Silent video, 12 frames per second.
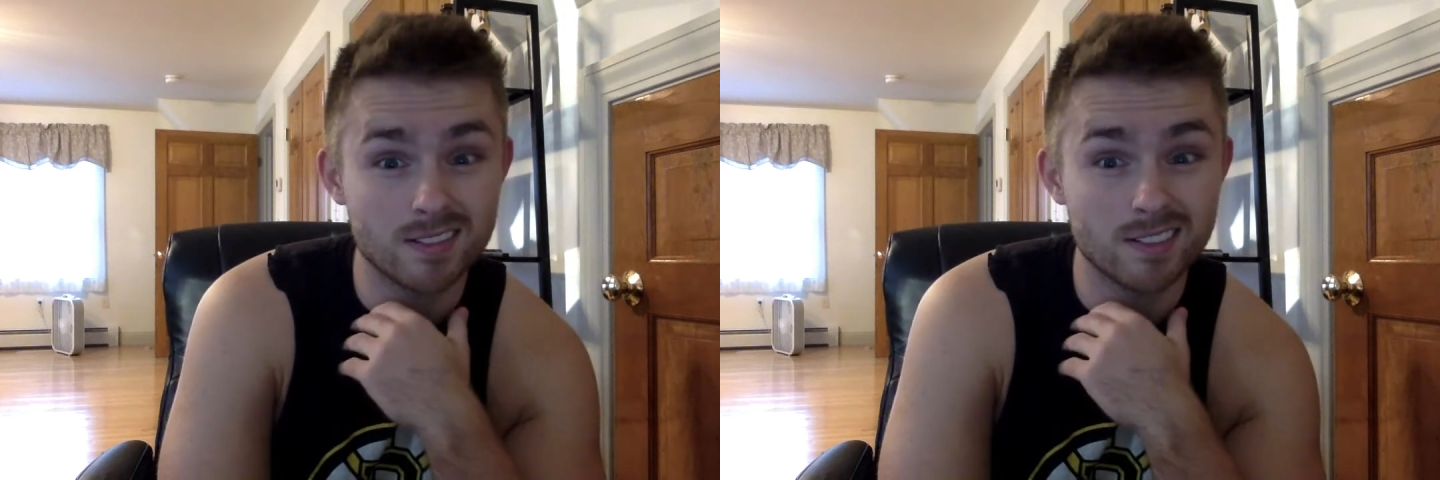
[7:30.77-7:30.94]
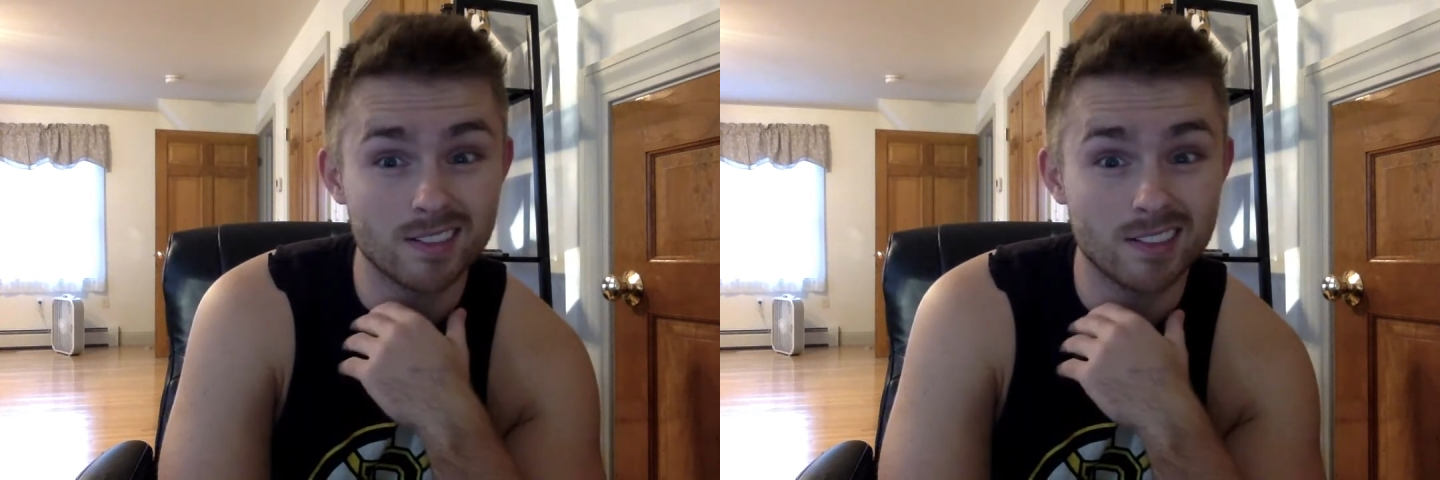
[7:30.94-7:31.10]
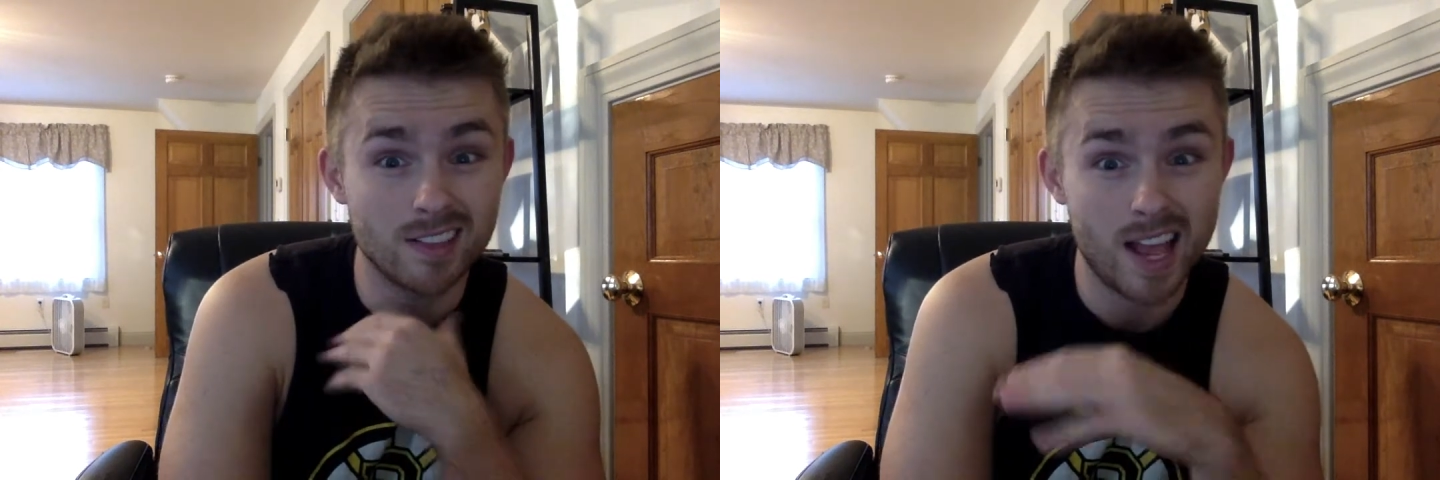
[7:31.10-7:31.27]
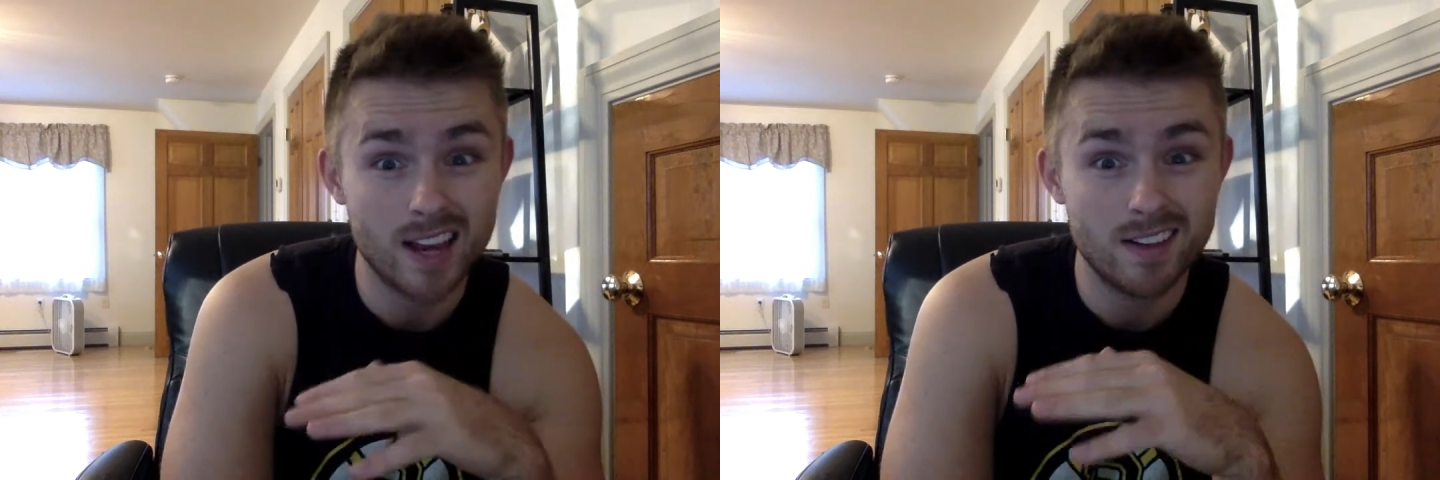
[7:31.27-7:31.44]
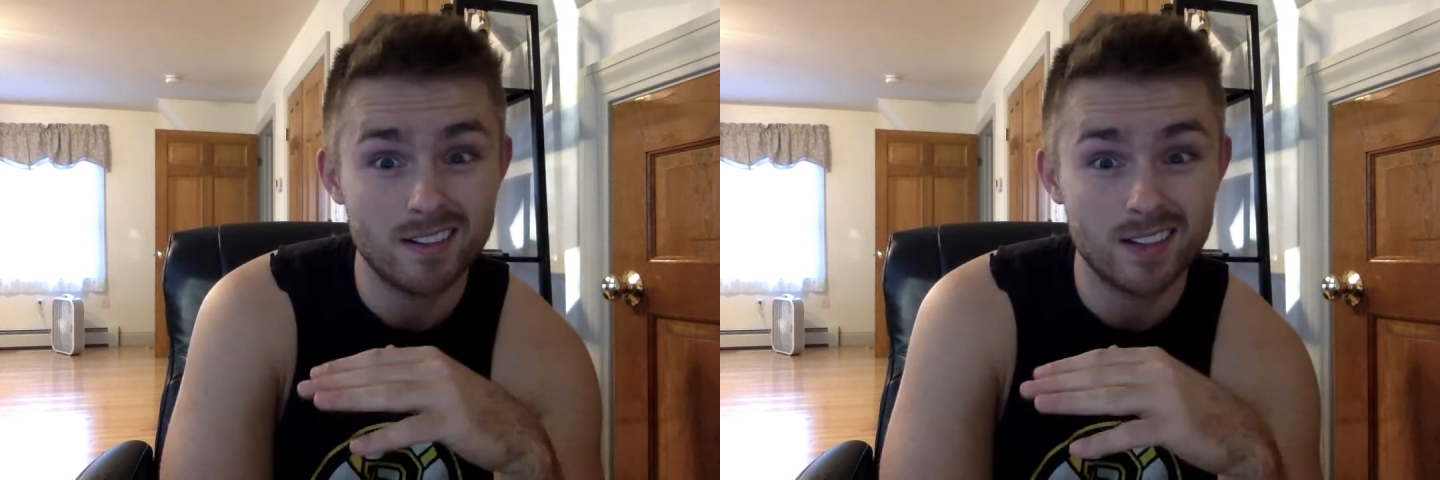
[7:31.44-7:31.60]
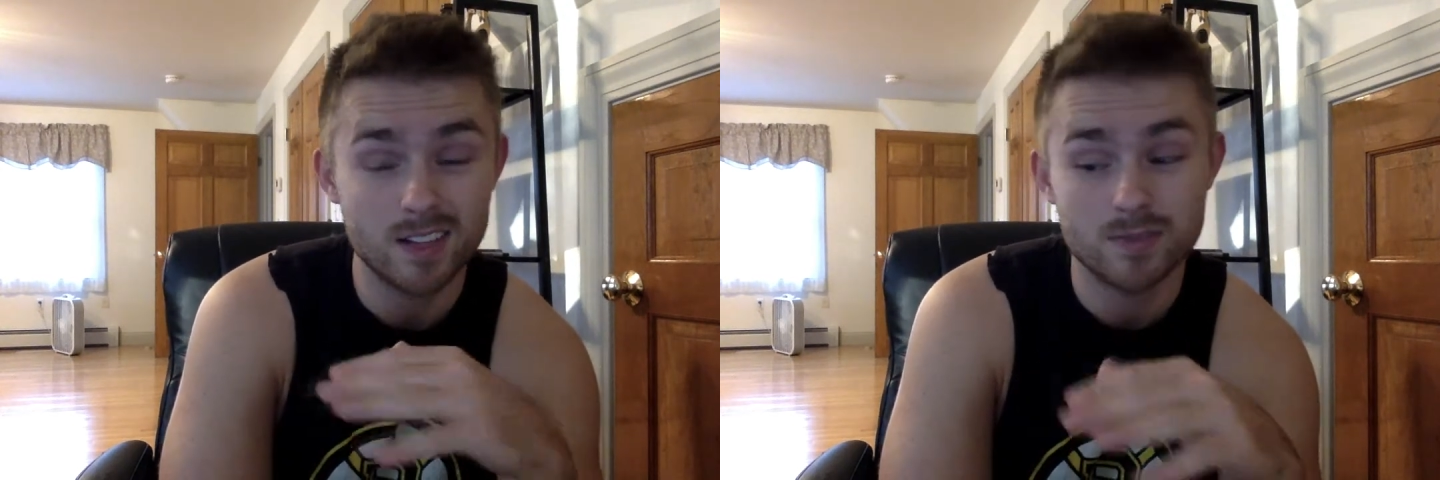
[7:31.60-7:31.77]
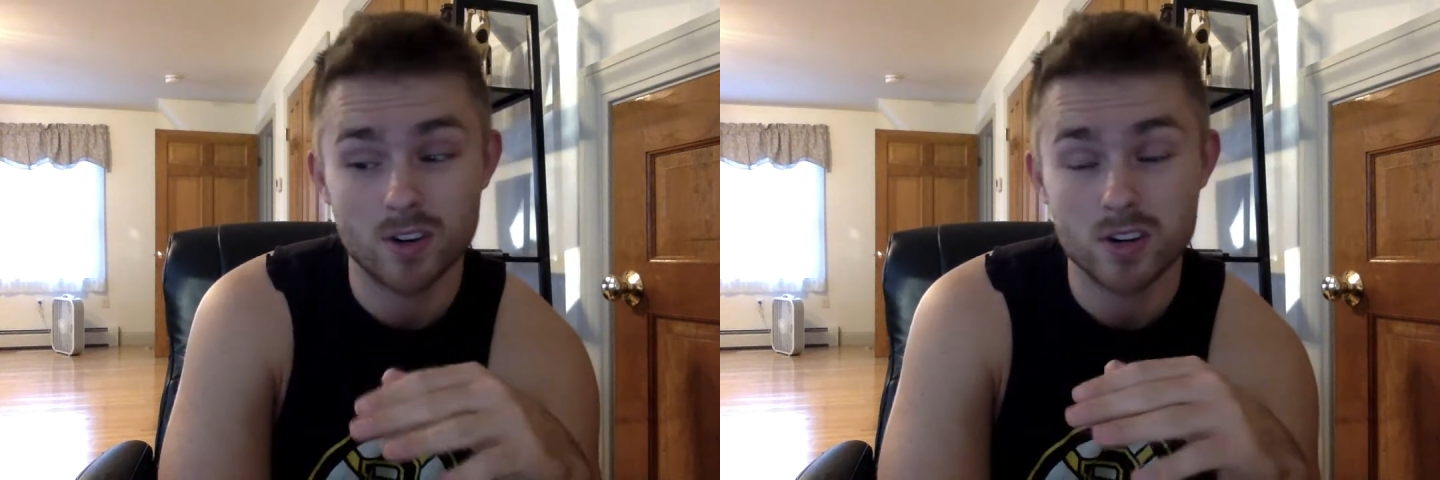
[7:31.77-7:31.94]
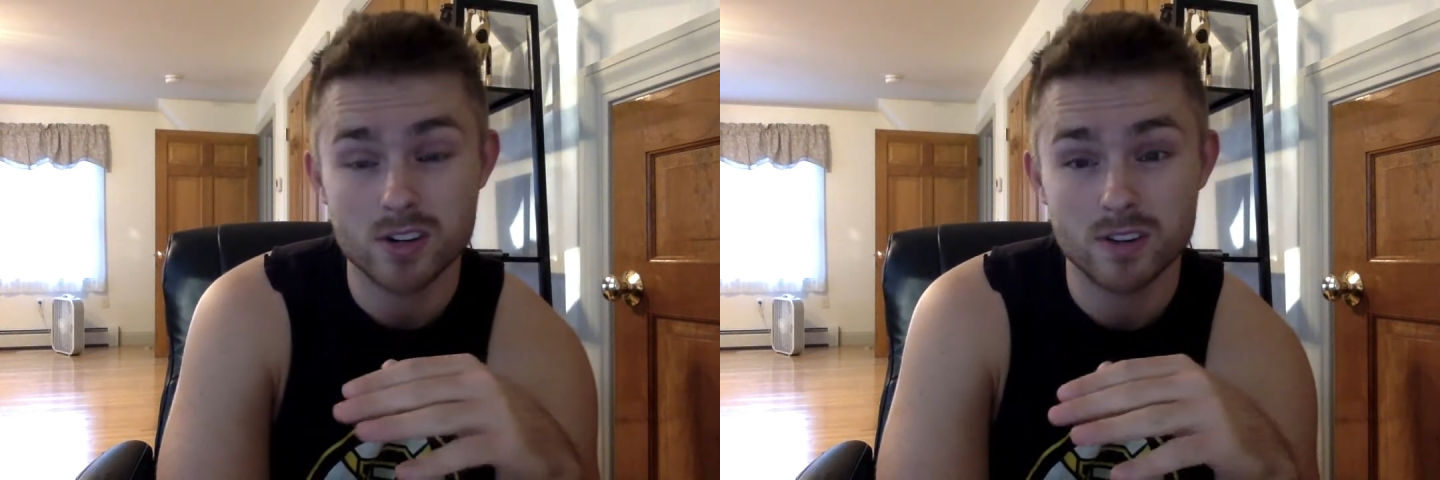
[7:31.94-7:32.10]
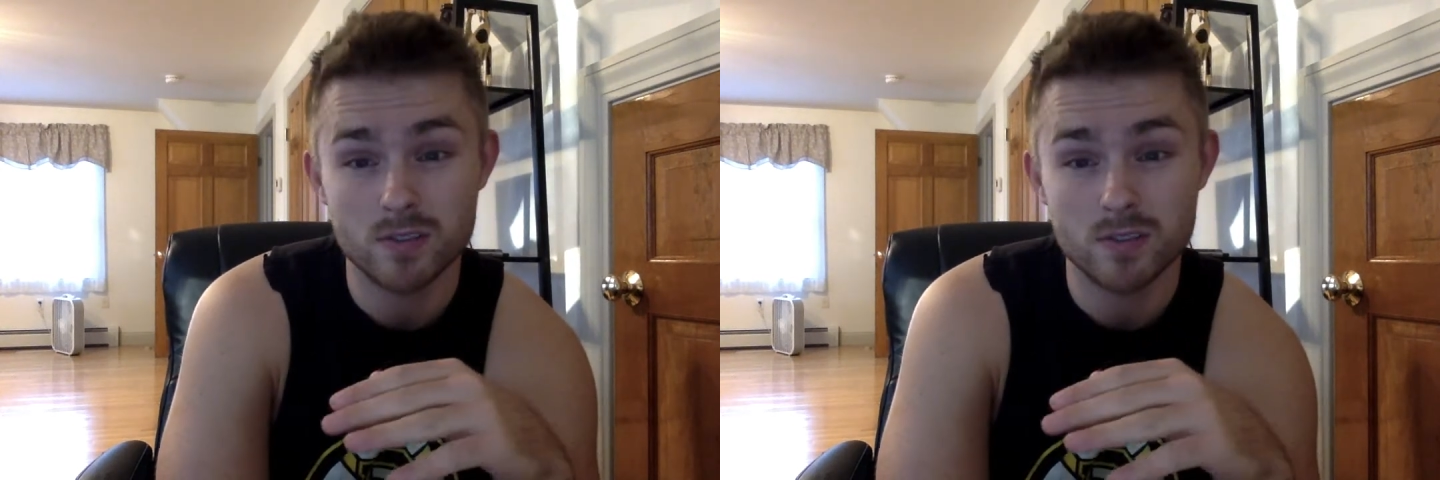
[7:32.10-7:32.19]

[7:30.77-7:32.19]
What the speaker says: like this version of